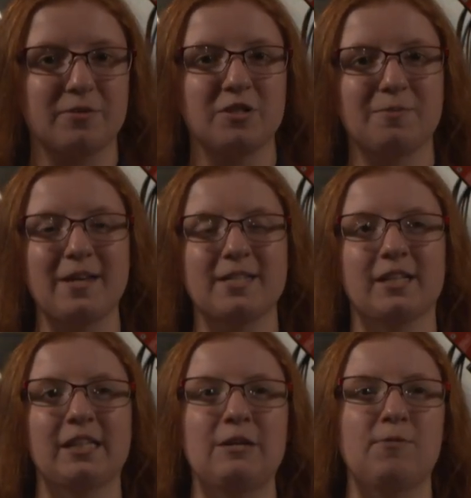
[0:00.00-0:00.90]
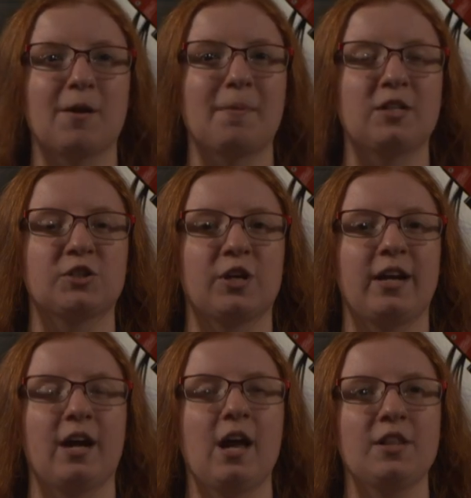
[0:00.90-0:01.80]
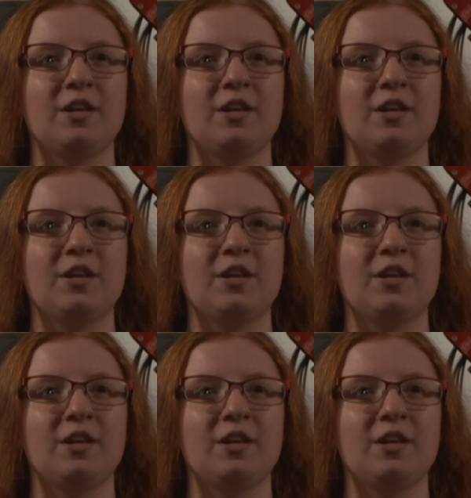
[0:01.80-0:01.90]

which is basically we are measuring